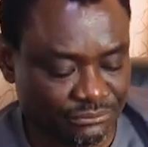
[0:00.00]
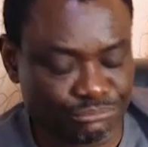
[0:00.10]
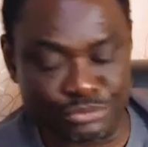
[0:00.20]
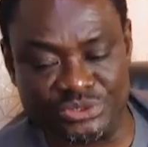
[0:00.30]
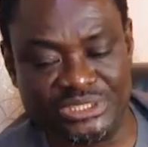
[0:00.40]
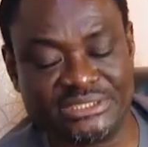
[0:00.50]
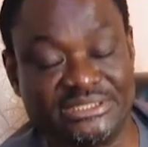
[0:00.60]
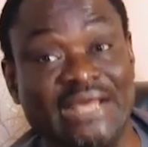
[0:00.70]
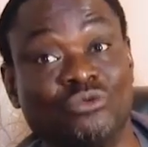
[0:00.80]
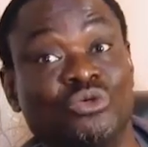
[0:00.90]

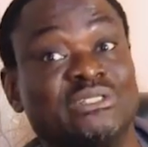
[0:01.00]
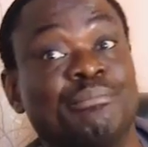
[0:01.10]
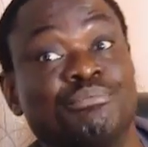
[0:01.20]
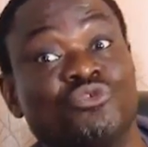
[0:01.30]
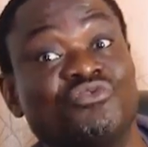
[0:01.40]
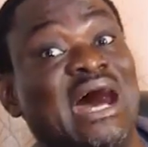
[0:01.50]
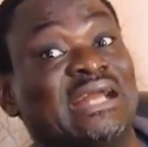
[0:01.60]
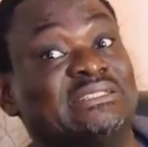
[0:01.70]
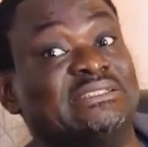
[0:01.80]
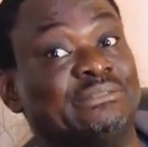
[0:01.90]
project that was approved
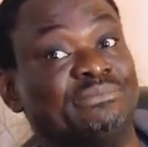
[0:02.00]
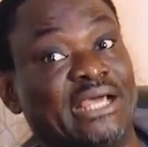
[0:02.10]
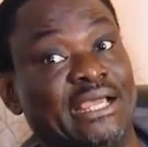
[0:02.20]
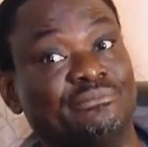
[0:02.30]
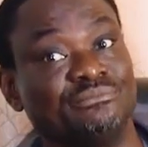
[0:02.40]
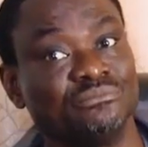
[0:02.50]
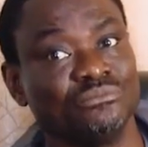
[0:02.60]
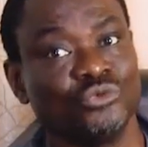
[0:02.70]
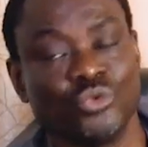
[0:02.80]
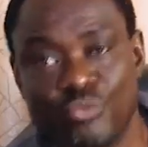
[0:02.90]
at the same time.
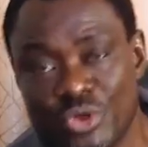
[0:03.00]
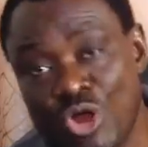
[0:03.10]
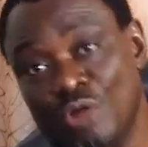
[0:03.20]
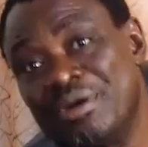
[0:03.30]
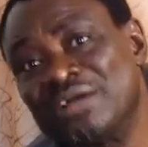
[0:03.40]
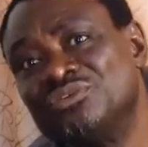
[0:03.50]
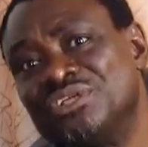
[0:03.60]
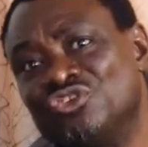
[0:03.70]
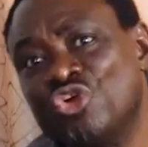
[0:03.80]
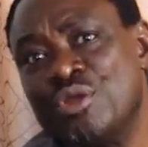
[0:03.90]
We got back to
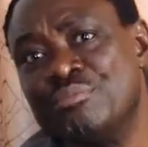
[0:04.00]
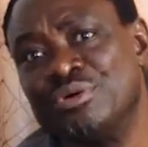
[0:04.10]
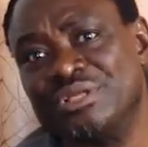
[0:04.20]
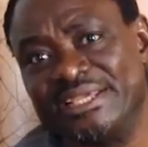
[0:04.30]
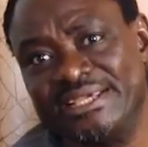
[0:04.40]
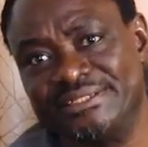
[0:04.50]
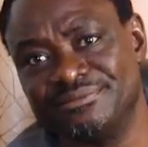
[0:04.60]
the drawing board again.